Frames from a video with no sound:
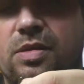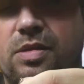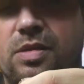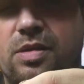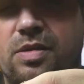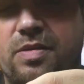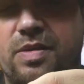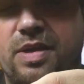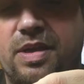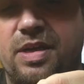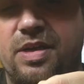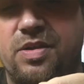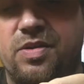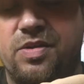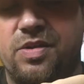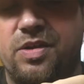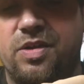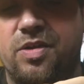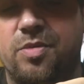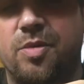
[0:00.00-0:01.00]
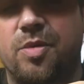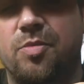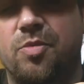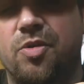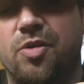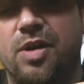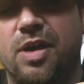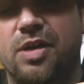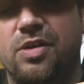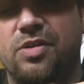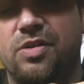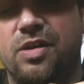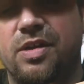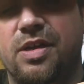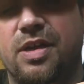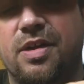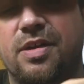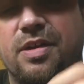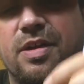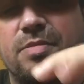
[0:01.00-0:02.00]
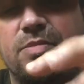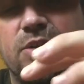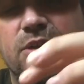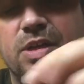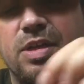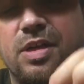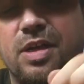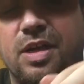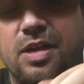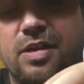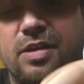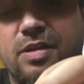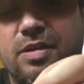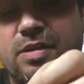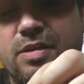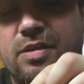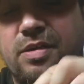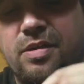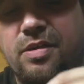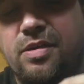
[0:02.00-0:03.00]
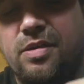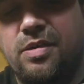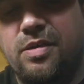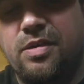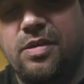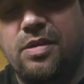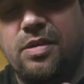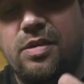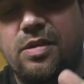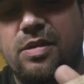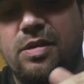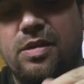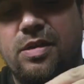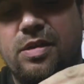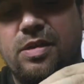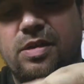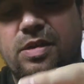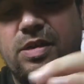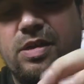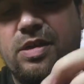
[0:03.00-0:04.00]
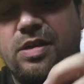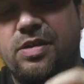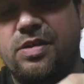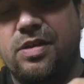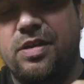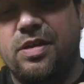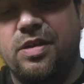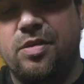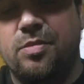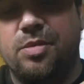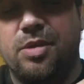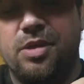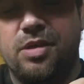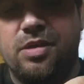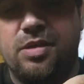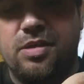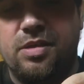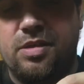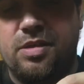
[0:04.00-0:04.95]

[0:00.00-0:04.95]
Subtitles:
You know what, I can use a little bit more actually now that I'm looking at it. Just a little bit.